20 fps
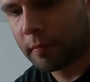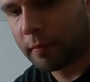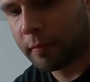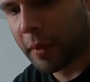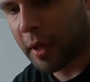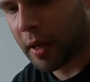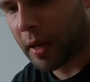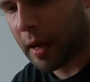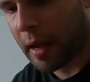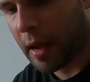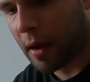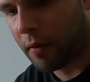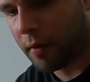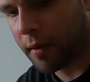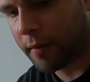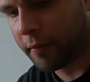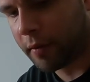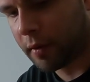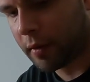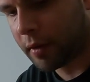But
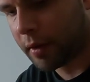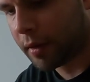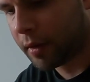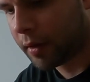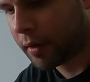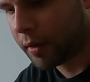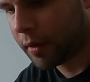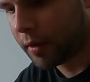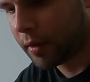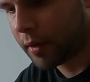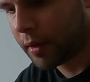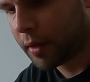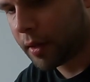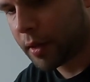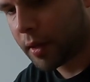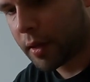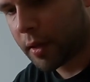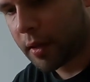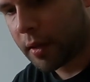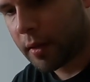however,
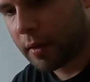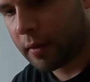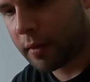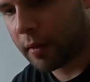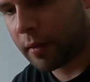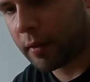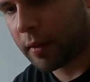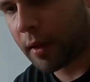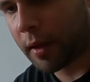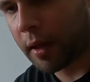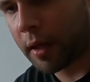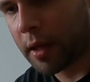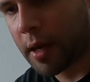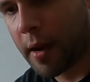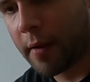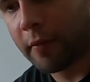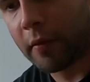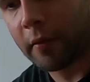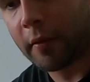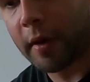since I
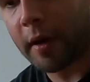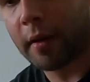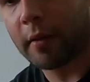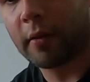never read